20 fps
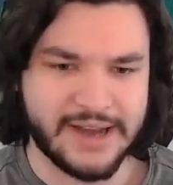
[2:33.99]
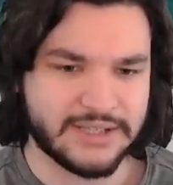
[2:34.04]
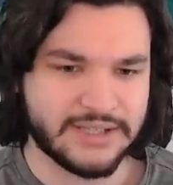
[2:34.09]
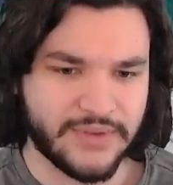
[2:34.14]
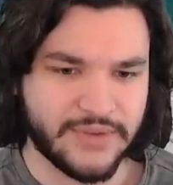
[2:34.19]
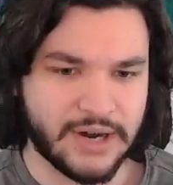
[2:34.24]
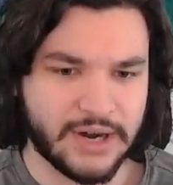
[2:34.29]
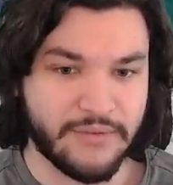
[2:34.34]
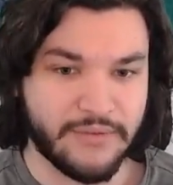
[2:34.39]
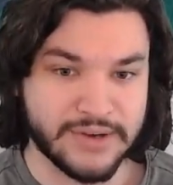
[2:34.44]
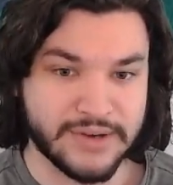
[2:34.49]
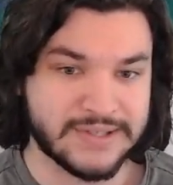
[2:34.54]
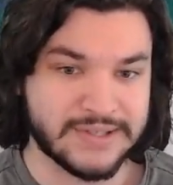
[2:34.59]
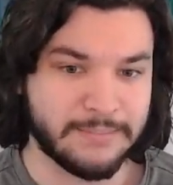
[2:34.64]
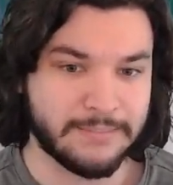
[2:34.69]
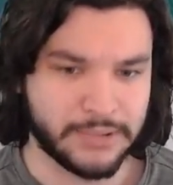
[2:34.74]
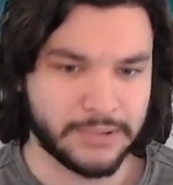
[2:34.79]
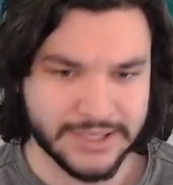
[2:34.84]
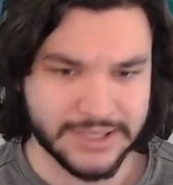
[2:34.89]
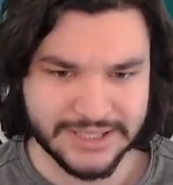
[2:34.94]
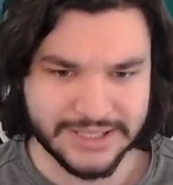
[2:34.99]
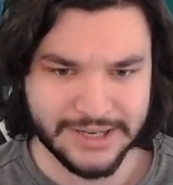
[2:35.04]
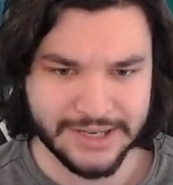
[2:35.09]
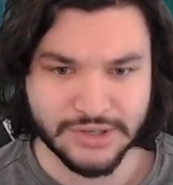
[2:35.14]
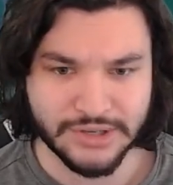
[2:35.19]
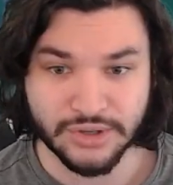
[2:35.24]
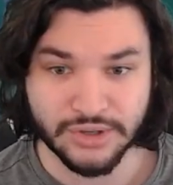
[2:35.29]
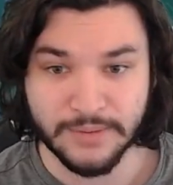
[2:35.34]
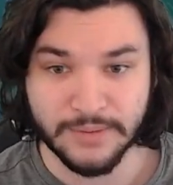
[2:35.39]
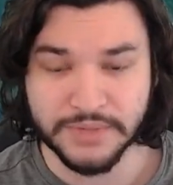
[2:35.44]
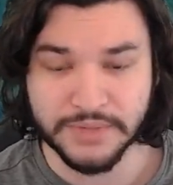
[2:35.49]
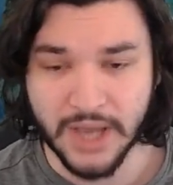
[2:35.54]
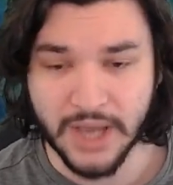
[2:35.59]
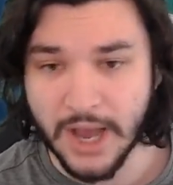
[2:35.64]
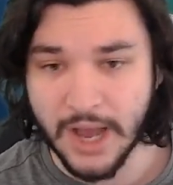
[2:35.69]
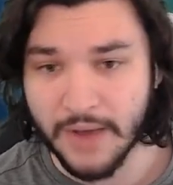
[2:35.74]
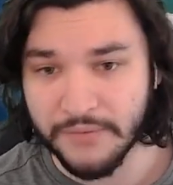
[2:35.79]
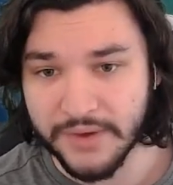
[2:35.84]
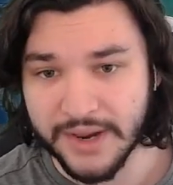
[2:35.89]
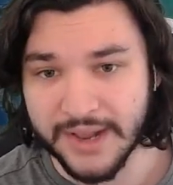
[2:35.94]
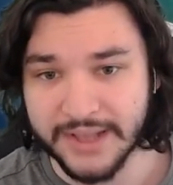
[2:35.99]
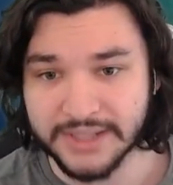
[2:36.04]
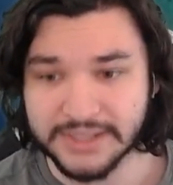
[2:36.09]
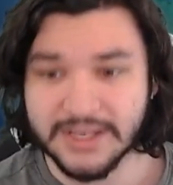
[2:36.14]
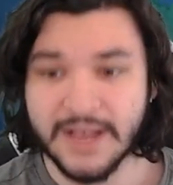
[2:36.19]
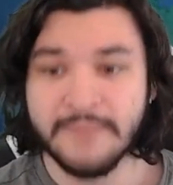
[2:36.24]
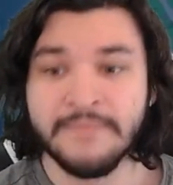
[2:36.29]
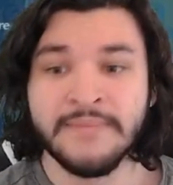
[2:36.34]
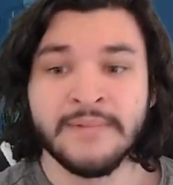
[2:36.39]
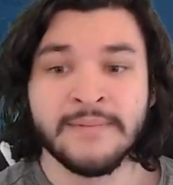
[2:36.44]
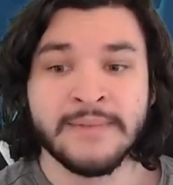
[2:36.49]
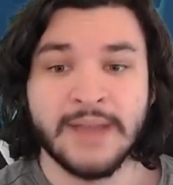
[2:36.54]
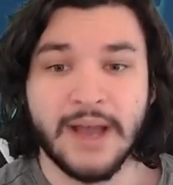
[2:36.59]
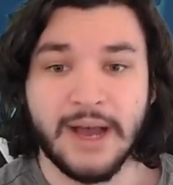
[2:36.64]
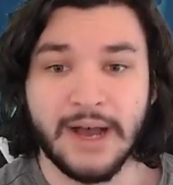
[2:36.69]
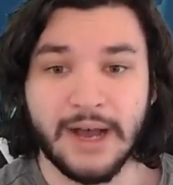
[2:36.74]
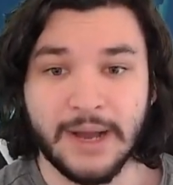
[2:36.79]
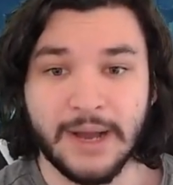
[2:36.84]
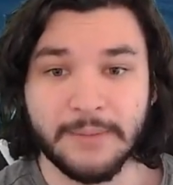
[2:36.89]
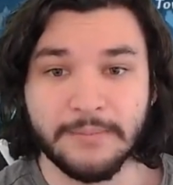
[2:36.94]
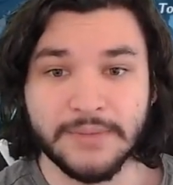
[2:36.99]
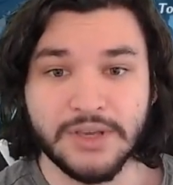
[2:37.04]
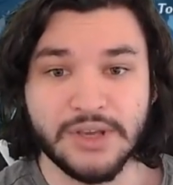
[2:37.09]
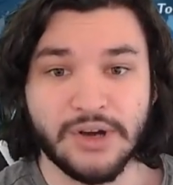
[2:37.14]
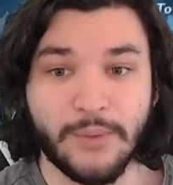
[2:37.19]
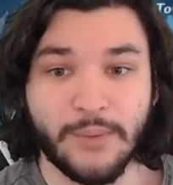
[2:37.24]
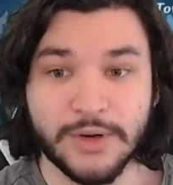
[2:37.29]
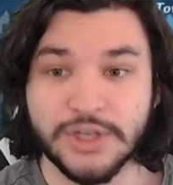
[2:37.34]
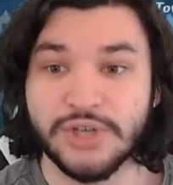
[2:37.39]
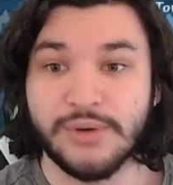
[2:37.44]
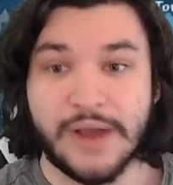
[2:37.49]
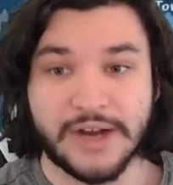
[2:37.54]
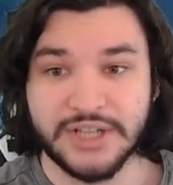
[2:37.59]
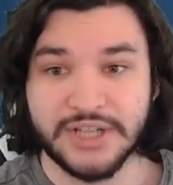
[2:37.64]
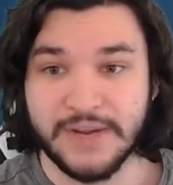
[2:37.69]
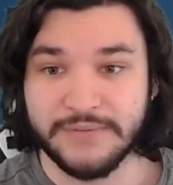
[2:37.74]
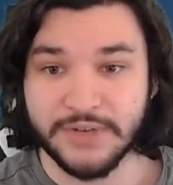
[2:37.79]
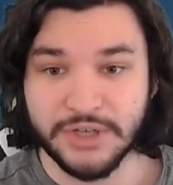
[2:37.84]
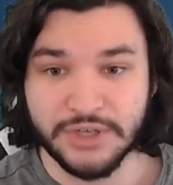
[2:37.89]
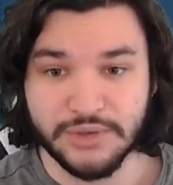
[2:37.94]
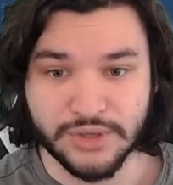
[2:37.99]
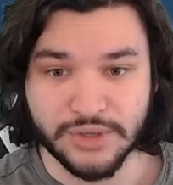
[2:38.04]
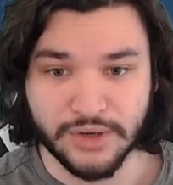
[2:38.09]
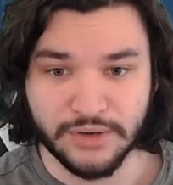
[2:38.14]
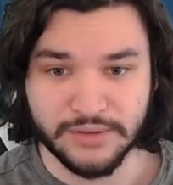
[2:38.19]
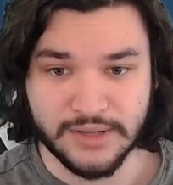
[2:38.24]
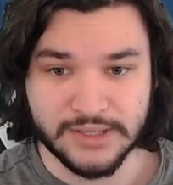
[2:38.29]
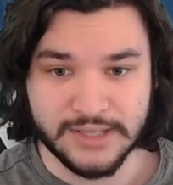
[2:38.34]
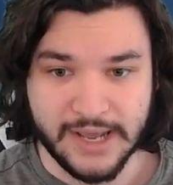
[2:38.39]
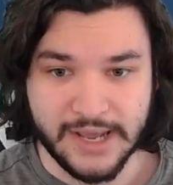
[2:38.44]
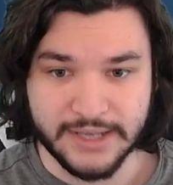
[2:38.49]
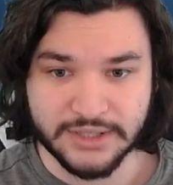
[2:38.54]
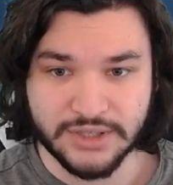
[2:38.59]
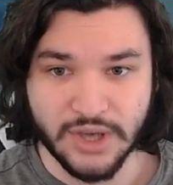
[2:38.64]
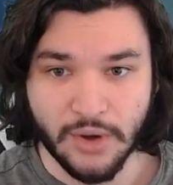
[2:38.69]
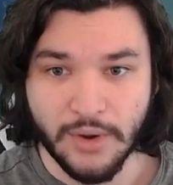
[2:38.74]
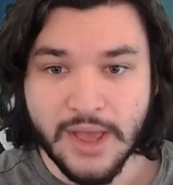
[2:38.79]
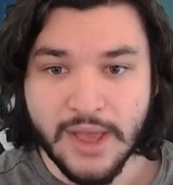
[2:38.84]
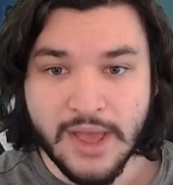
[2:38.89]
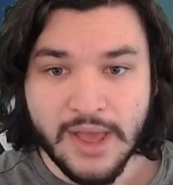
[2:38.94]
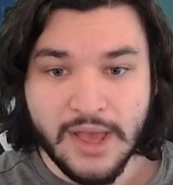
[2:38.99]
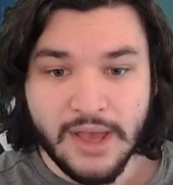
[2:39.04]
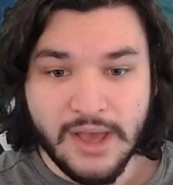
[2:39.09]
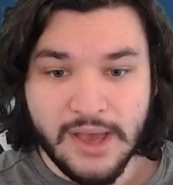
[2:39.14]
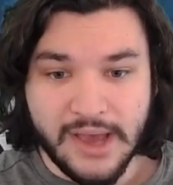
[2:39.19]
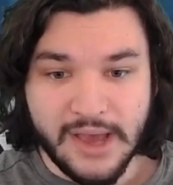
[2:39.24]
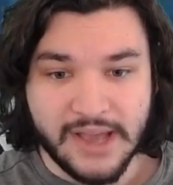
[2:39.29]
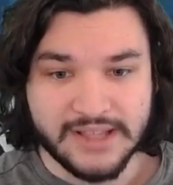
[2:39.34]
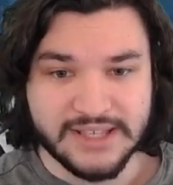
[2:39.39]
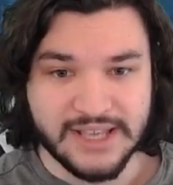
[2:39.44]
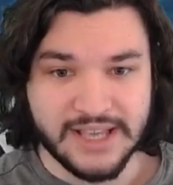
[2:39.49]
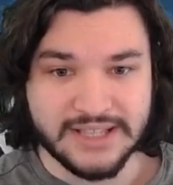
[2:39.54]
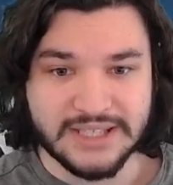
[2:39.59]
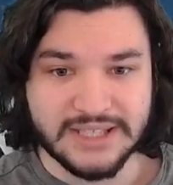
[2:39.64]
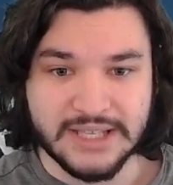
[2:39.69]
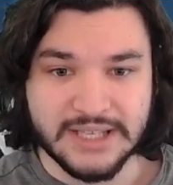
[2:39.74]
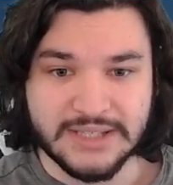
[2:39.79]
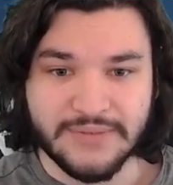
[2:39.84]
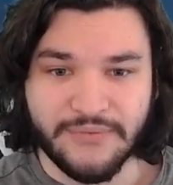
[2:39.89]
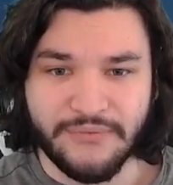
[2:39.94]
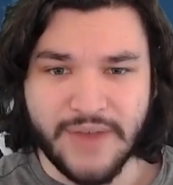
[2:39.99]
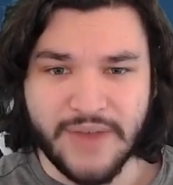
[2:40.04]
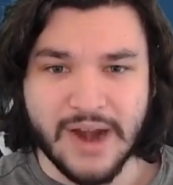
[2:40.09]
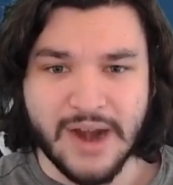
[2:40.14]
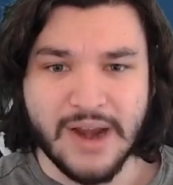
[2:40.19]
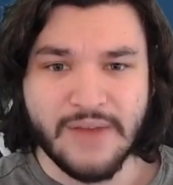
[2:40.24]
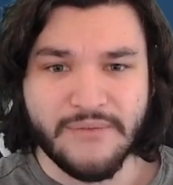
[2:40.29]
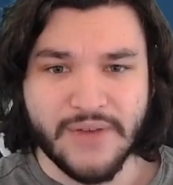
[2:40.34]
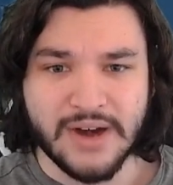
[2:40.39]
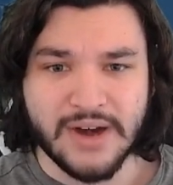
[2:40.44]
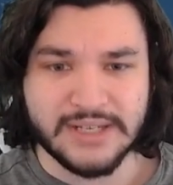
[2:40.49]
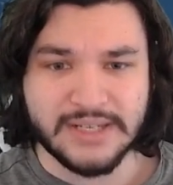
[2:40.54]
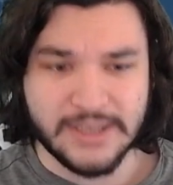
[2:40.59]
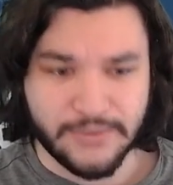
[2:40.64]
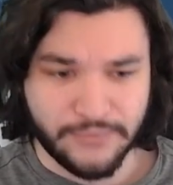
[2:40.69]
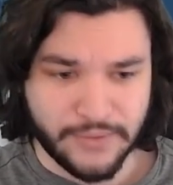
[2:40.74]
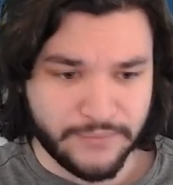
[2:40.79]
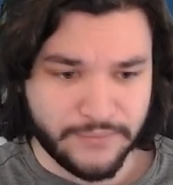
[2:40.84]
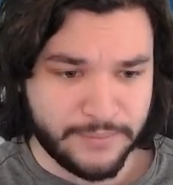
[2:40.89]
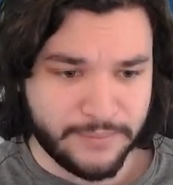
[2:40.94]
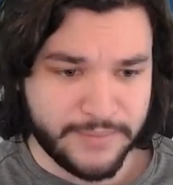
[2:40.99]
It's very, very simplistic in terms of its, um, you know, what you actually have to do during the day. So it's it's it's very very different from